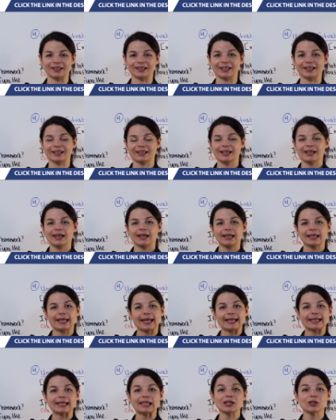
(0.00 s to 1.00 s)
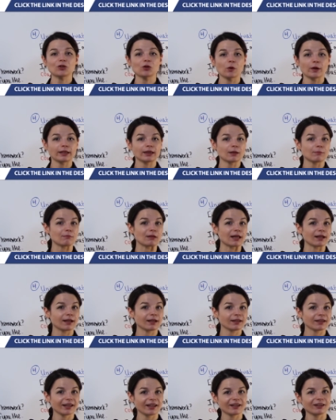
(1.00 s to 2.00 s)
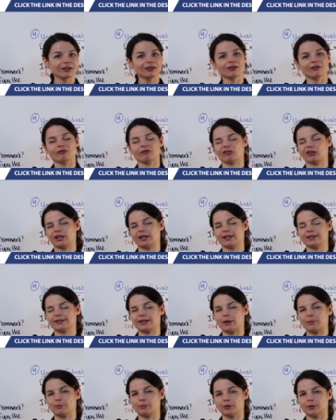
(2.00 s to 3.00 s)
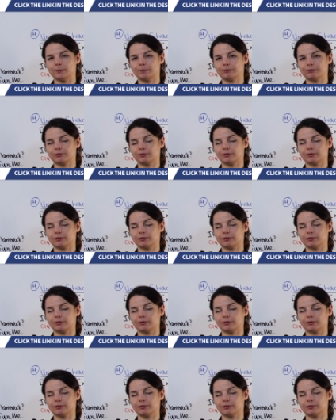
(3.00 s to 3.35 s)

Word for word: Like, can he join the meeting later, for example?